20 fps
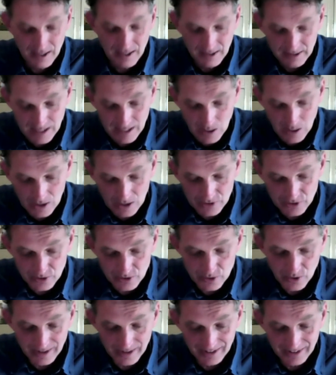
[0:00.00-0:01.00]
Now, I do
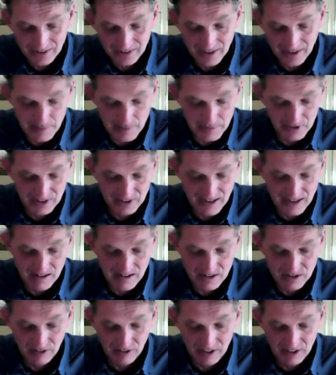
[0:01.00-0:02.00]
not accept this
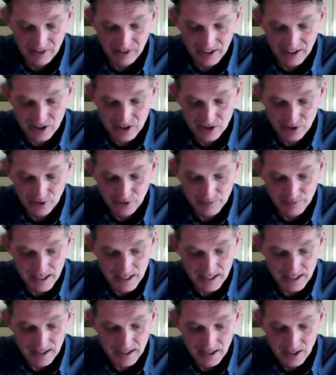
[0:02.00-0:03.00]
characterization of
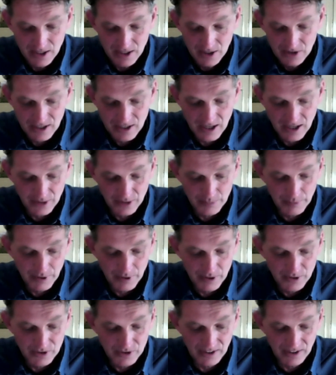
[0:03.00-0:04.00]
me, the other
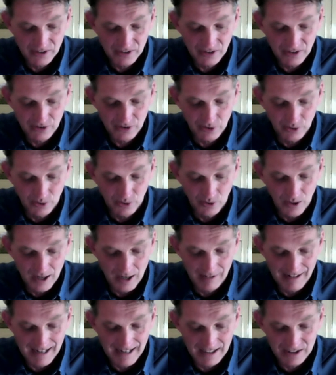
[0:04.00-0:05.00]
protesters, or
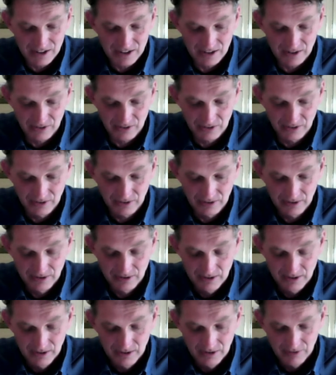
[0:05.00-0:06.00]
our actions.
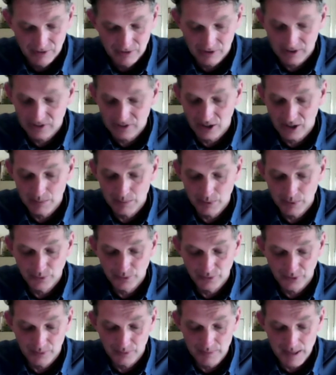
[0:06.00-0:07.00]
For example,
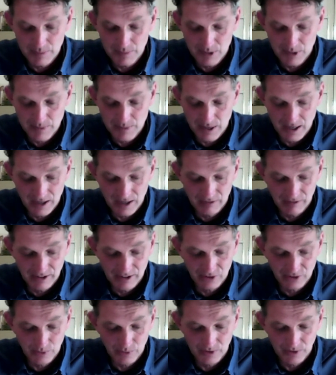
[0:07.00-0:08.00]
from memory, my
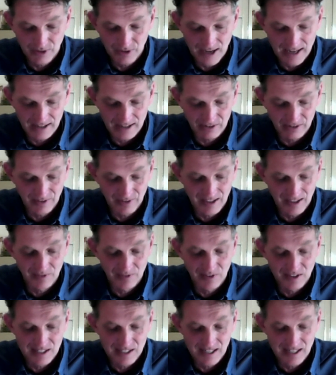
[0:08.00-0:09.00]
arrests were for acts of
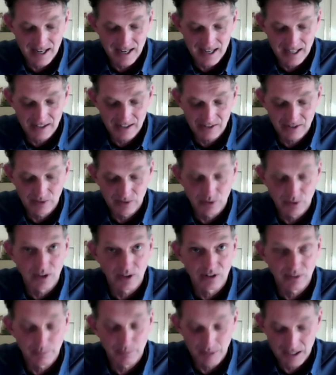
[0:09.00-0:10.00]
NVDA and civil
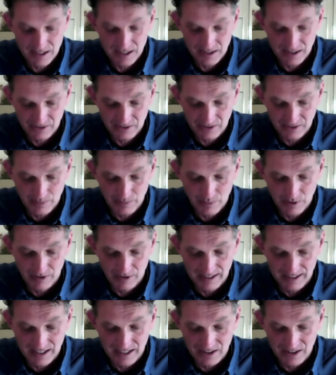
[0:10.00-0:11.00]
disobedience and were
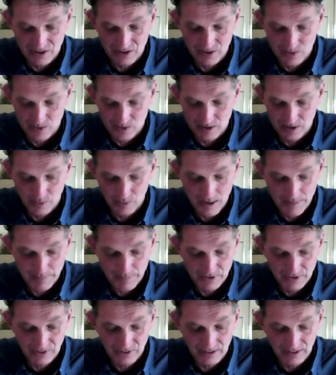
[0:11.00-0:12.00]
against nuclear
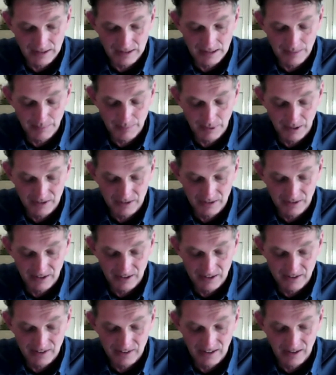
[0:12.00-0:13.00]
weapons and the
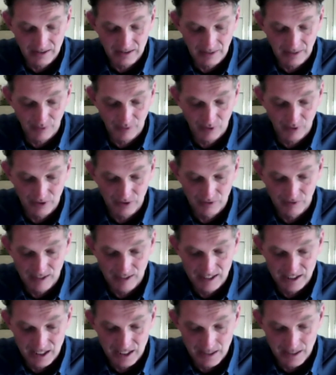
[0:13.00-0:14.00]
apartheid South African
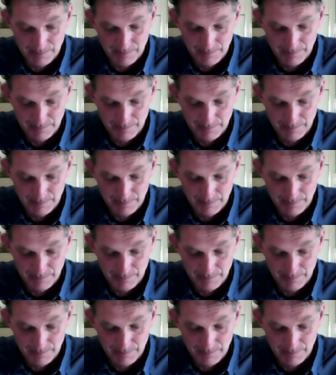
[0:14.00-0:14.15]
regime.